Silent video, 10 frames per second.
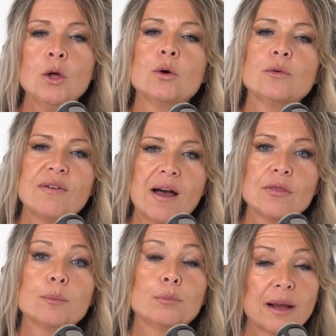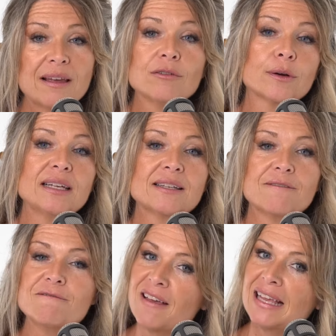who found the bravery to
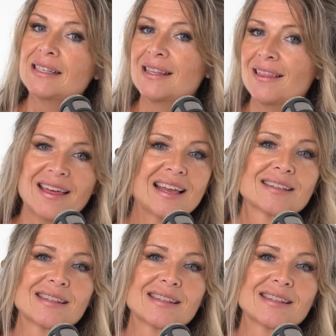face the things